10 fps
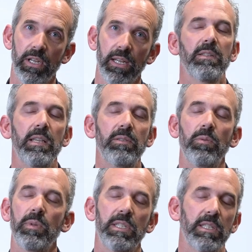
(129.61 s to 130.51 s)
So that's
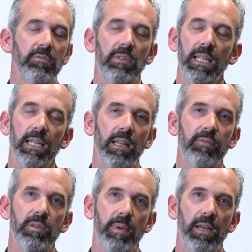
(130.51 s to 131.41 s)
what we just really
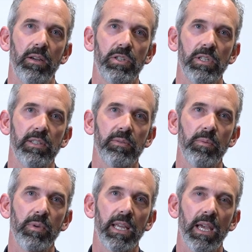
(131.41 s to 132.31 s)
loved about Oceans
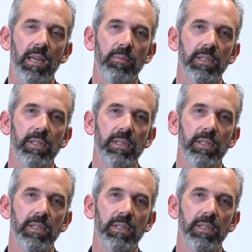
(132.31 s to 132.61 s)
when we came,